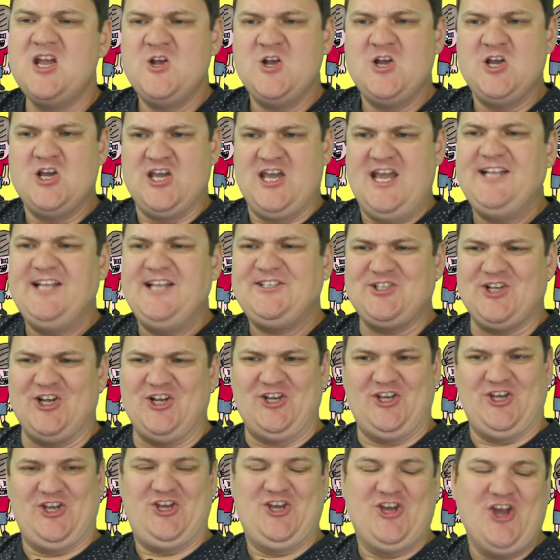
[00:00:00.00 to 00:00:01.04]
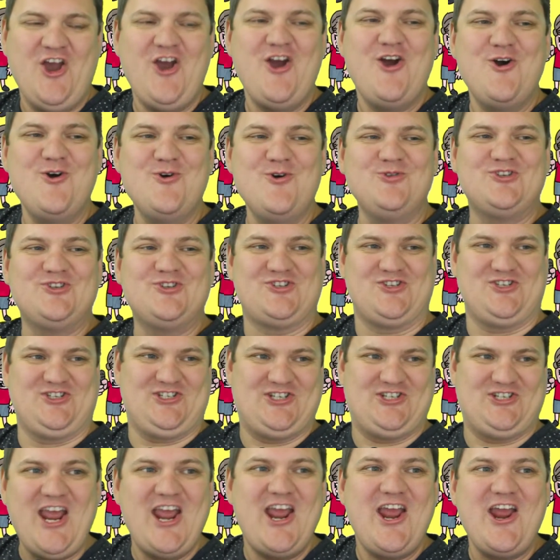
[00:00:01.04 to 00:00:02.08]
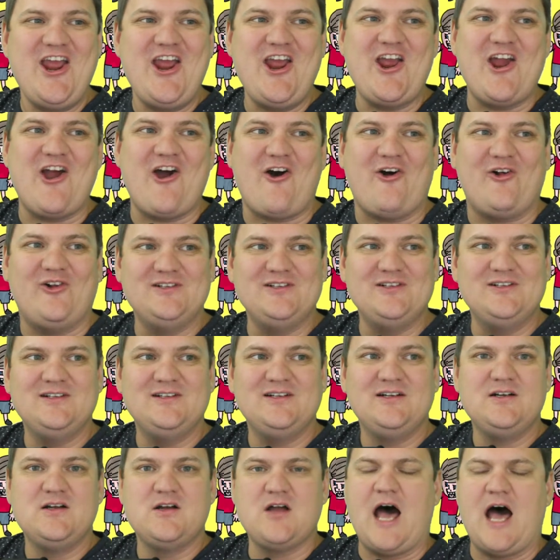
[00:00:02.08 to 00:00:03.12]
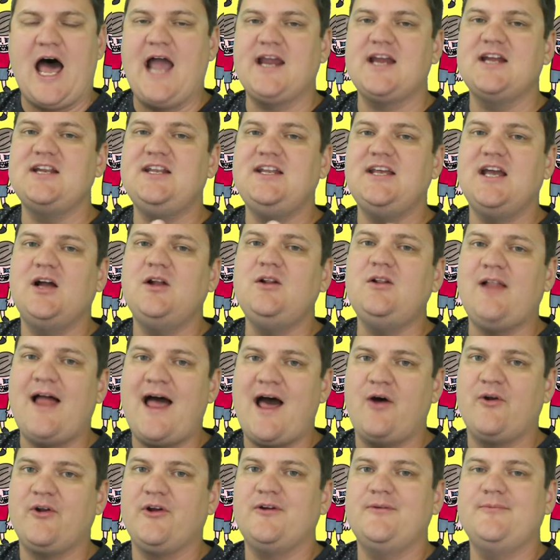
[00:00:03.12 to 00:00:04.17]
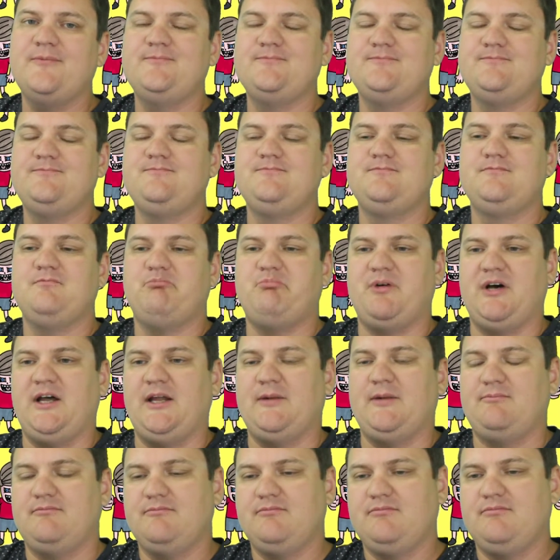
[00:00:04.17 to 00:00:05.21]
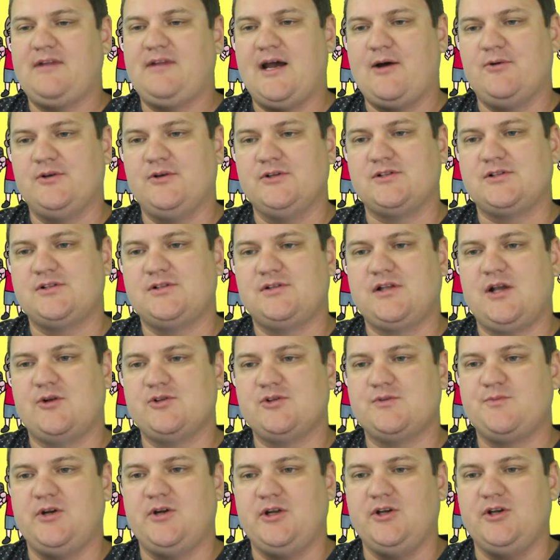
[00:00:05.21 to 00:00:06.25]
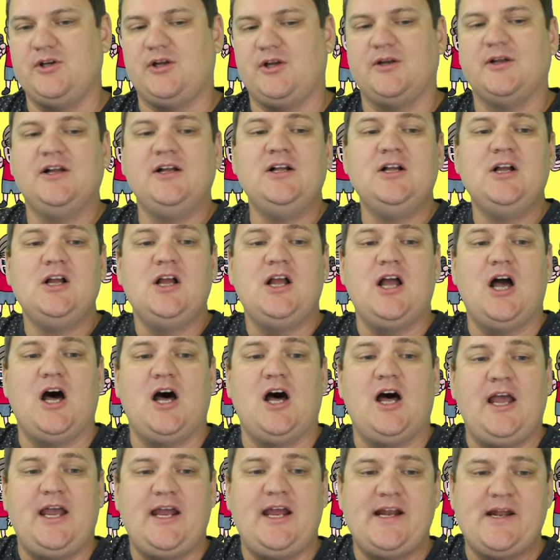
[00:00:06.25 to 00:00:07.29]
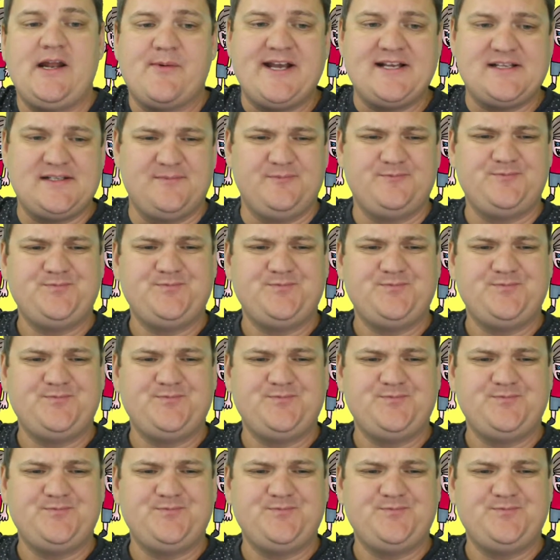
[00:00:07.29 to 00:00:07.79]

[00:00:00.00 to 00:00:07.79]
it's a huge deal! I could yell louder, but that was pretty good. Anyways,